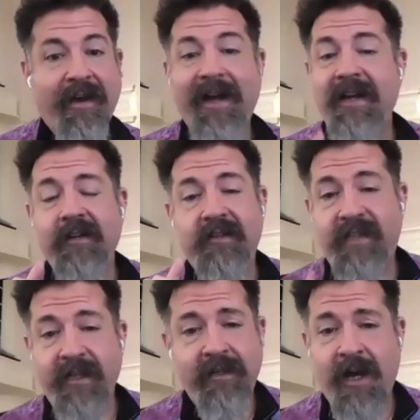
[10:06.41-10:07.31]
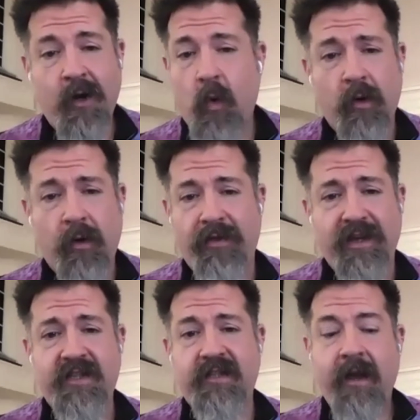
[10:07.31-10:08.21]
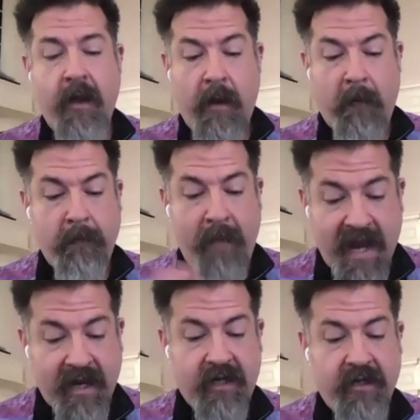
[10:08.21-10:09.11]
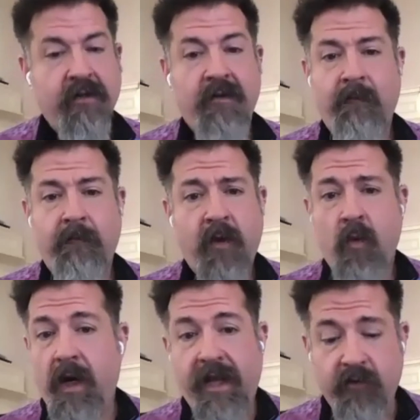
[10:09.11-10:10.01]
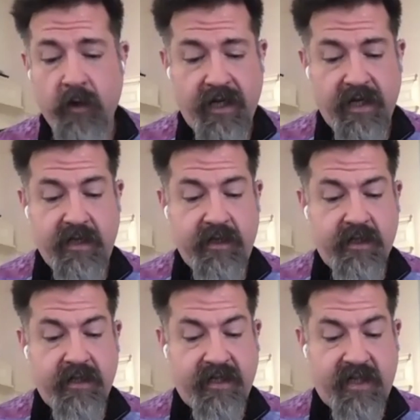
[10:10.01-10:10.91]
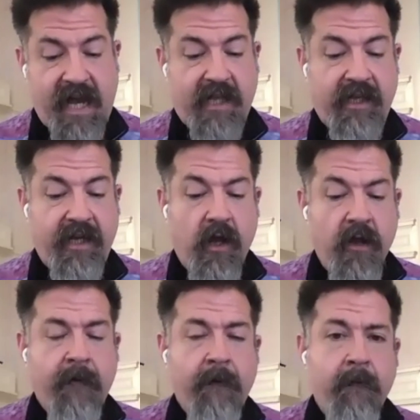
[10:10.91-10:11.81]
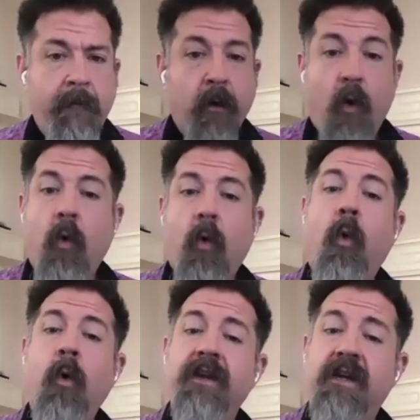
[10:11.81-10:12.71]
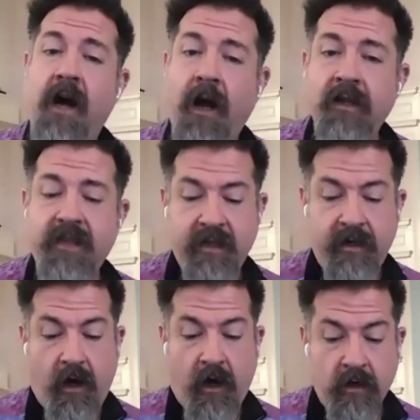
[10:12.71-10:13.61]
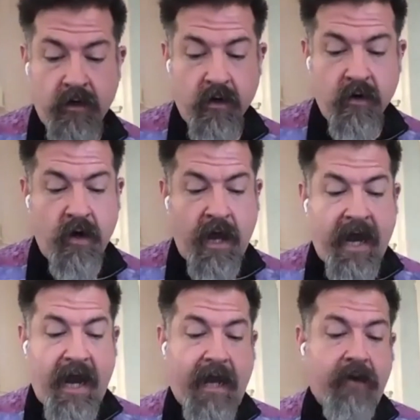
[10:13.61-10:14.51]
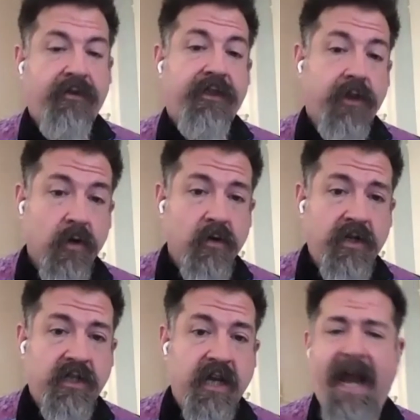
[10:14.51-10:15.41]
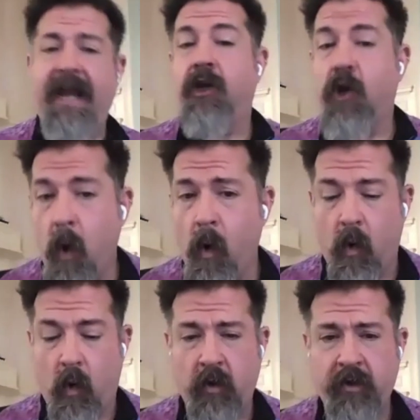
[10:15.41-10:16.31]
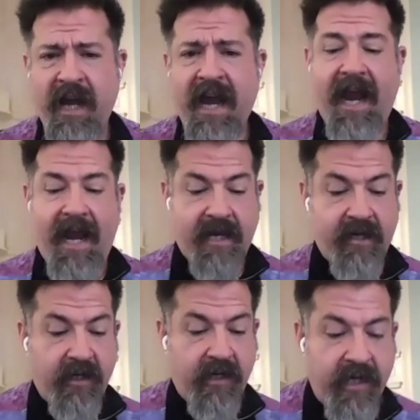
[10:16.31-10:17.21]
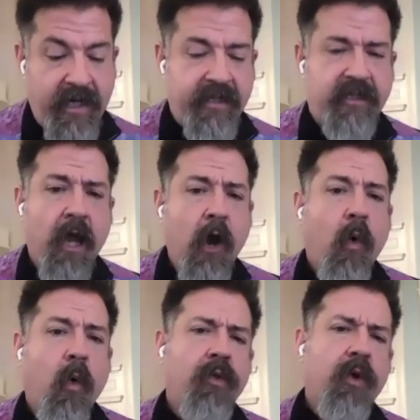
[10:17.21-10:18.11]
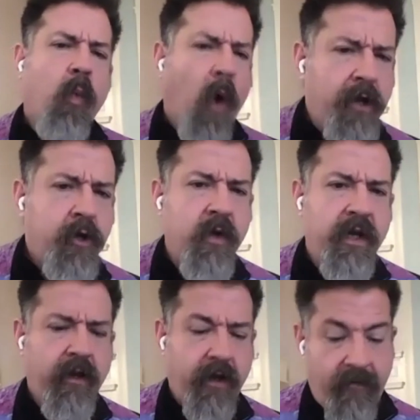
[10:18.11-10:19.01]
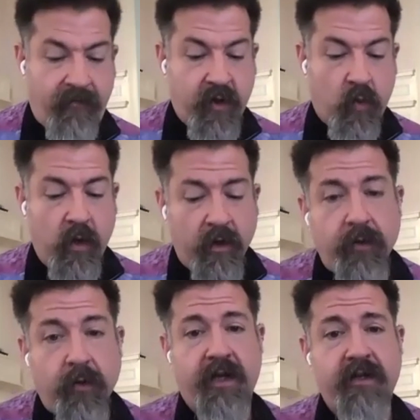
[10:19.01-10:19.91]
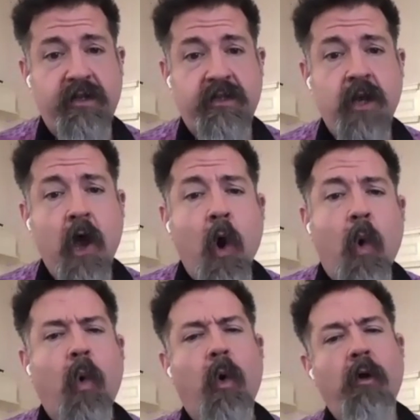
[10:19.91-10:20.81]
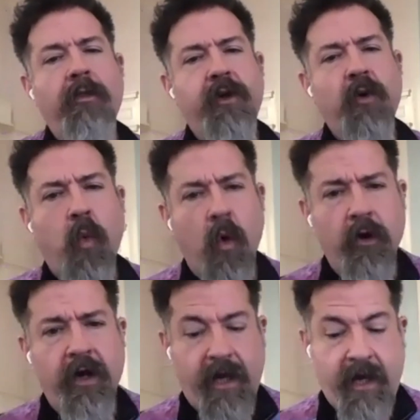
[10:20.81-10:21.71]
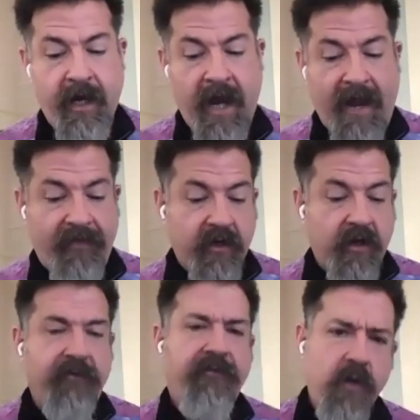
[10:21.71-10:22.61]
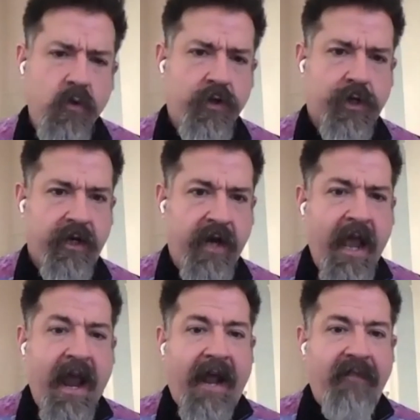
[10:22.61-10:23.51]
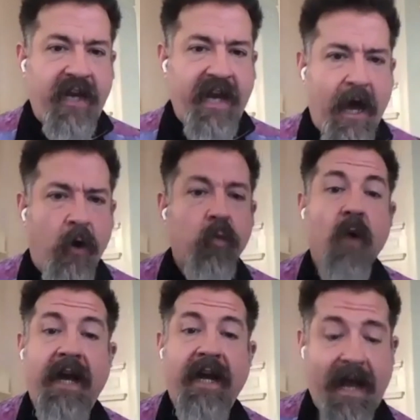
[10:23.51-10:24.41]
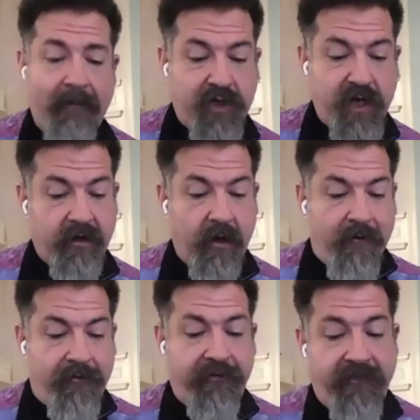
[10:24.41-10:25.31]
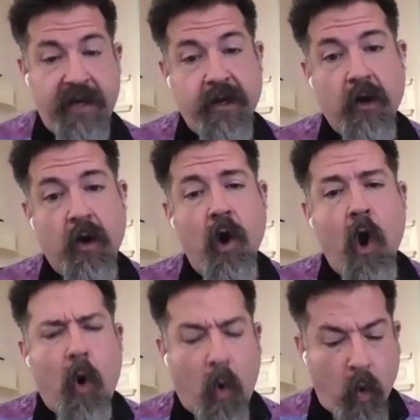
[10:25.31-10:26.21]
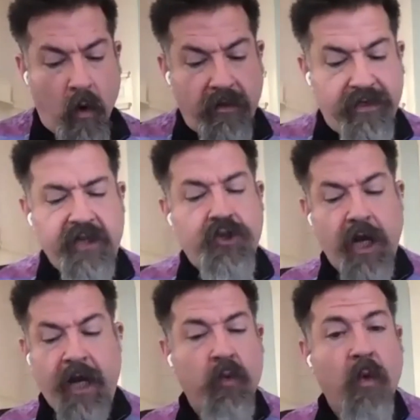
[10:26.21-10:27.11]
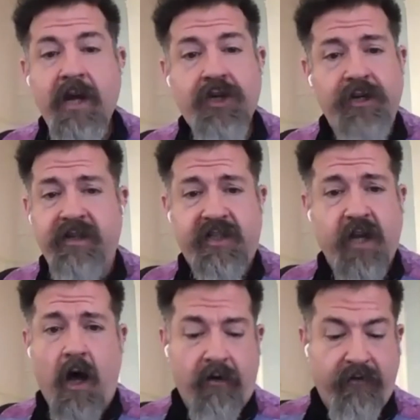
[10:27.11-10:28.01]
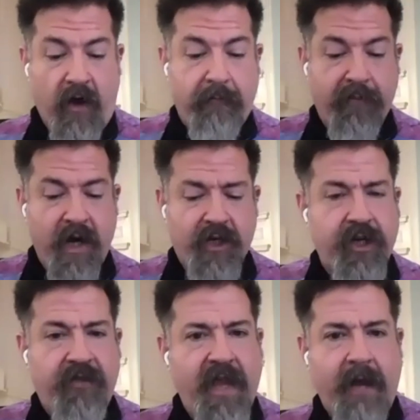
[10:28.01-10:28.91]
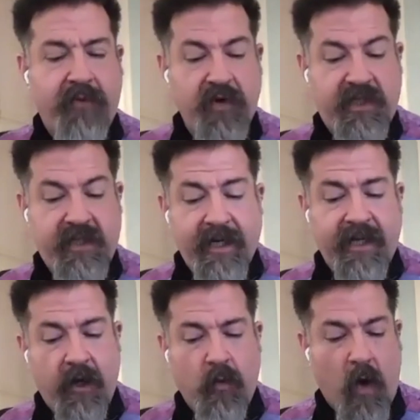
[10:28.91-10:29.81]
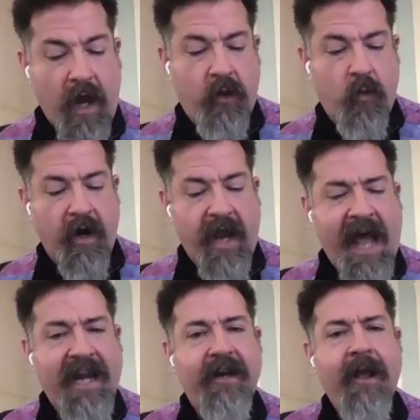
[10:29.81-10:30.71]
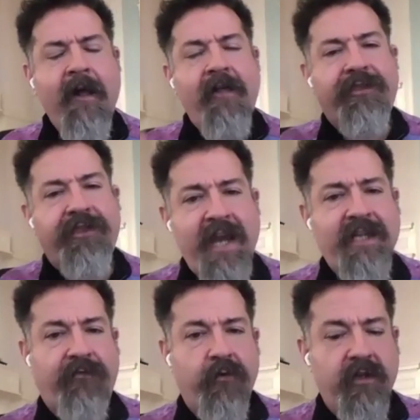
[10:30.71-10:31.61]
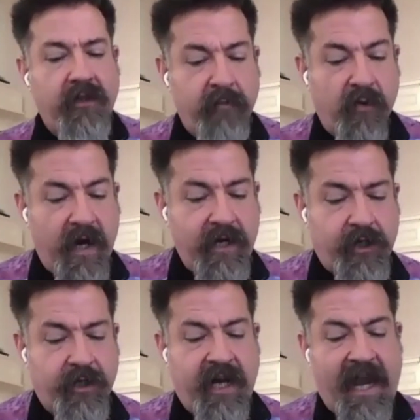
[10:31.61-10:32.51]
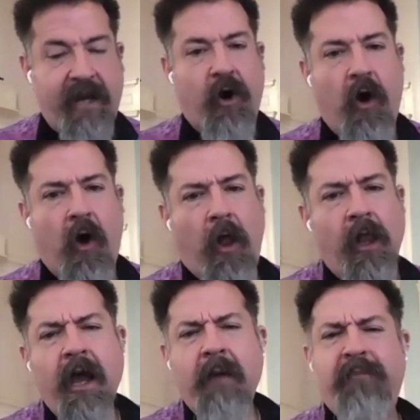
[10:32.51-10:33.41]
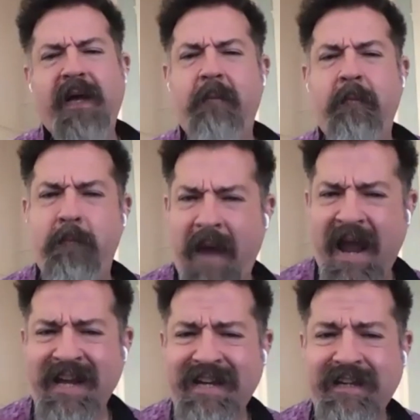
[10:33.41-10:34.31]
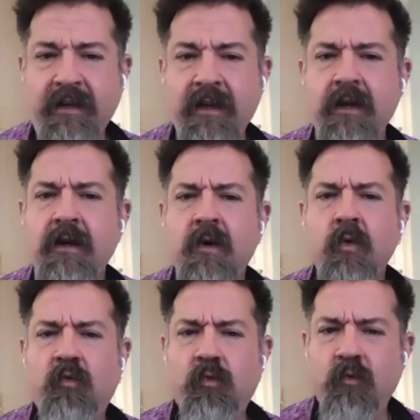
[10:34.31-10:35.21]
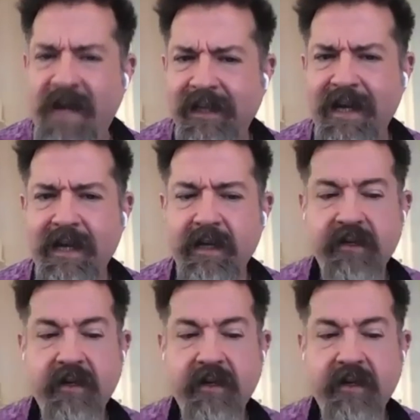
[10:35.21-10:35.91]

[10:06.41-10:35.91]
I did not order this manna, whatever it is exactly, or the constant hunger and thirst and cold and heat, or the wandering in the wilderness, or the worrying and the confusion and the outright abject fear, or the generations of oppression that preceded it while we're at it. Thanks for the liberation and all, but manna? Really?